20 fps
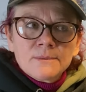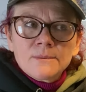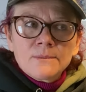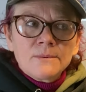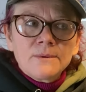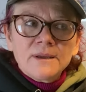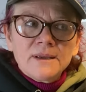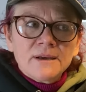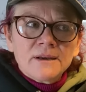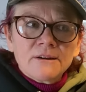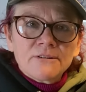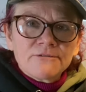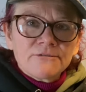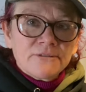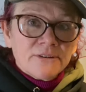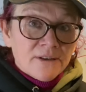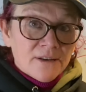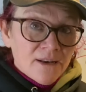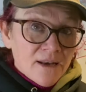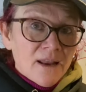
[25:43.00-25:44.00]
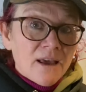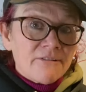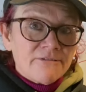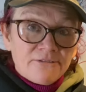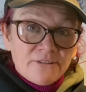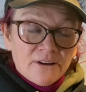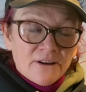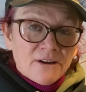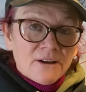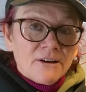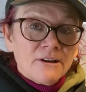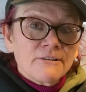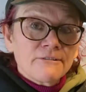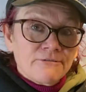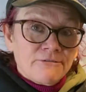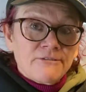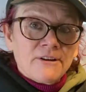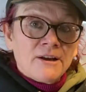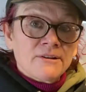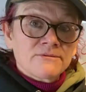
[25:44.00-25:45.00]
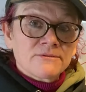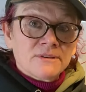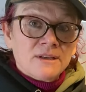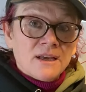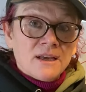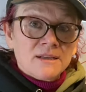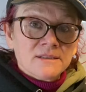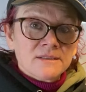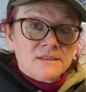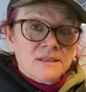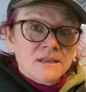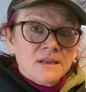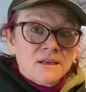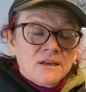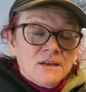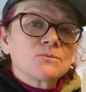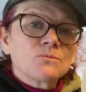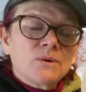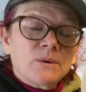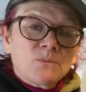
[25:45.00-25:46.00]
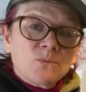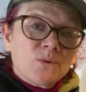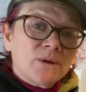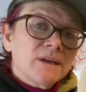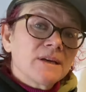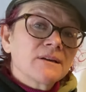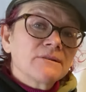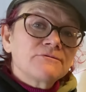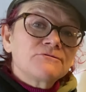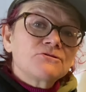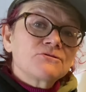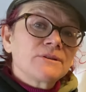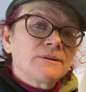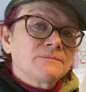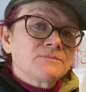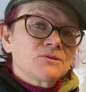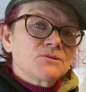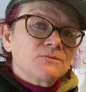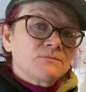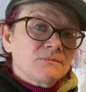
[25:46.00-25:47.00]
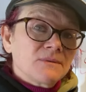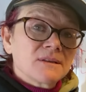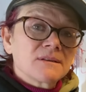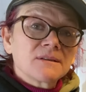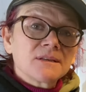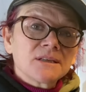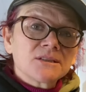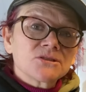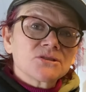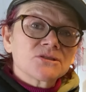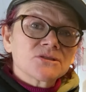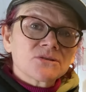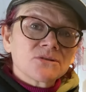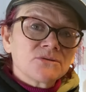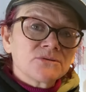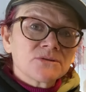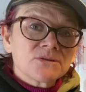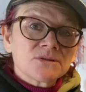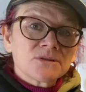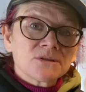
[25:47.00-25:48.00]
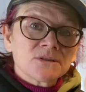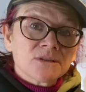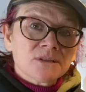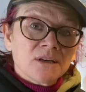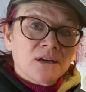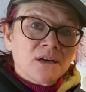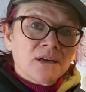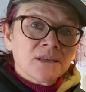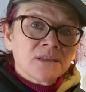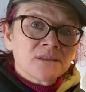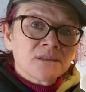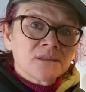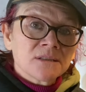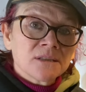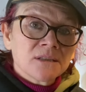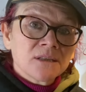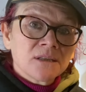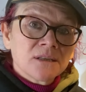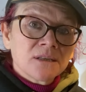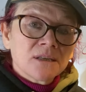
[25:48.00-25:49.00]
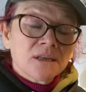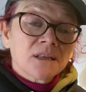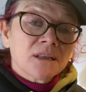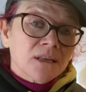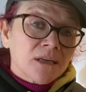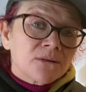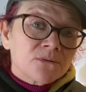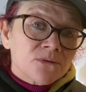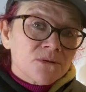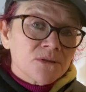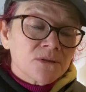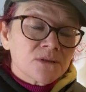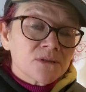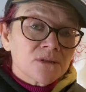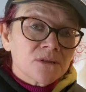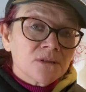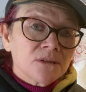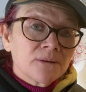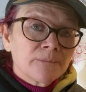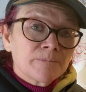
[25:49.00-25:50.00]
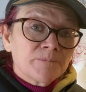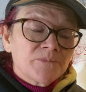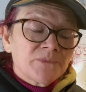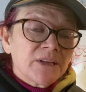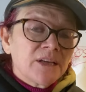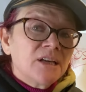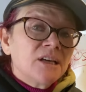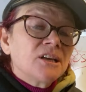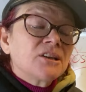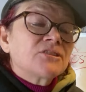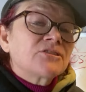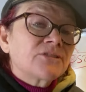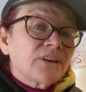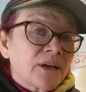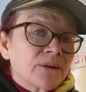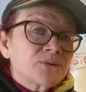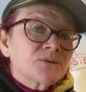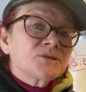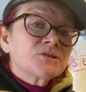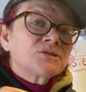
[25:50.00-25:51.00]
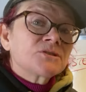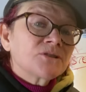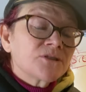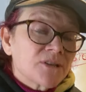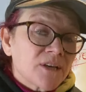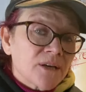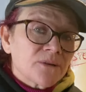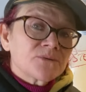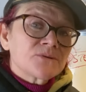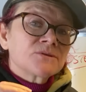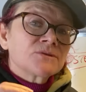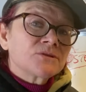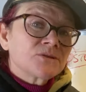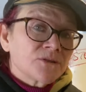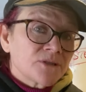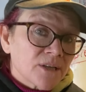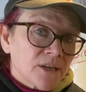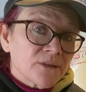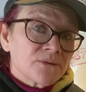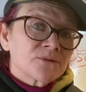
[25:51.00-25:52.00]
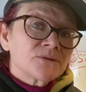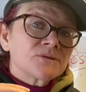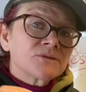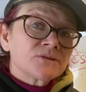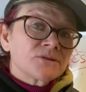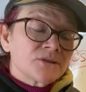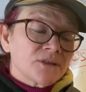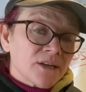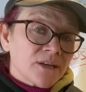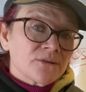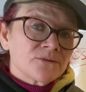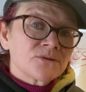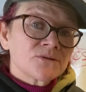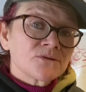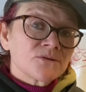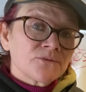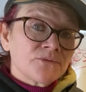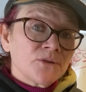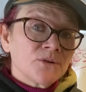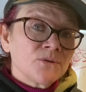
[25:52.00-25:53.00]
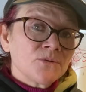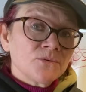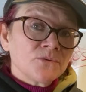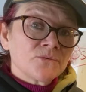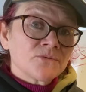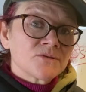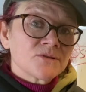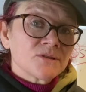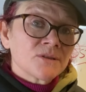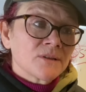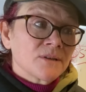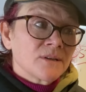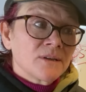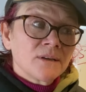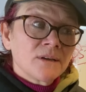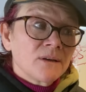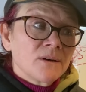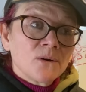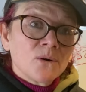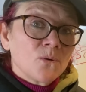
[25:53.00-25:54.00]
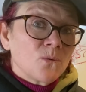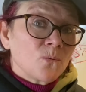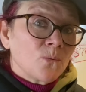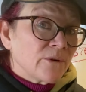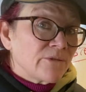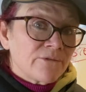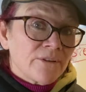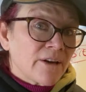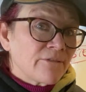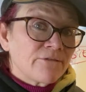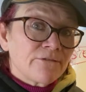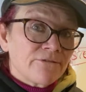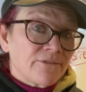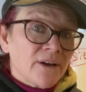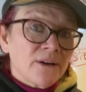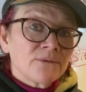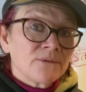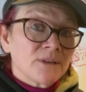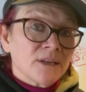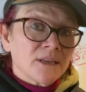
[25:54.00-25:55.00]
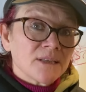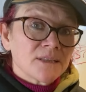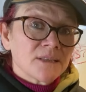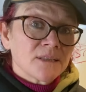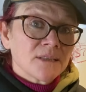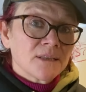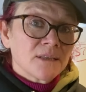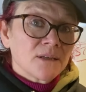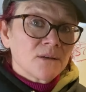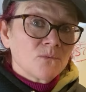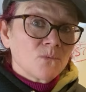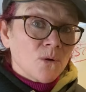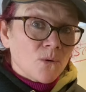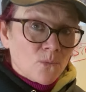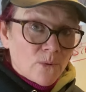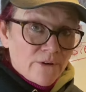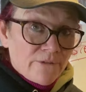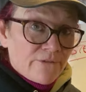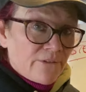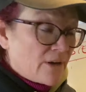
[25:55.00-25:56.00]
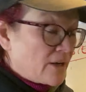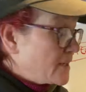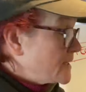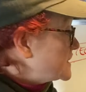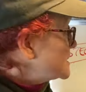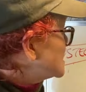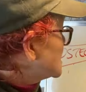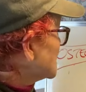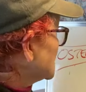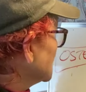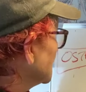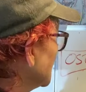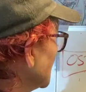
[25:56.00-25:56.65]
We have never found that. When we have trimmed to Mother Nature's constants, guys, thousands, thousands and thousands and thousands and thousands of hooves, we've never found it. What we find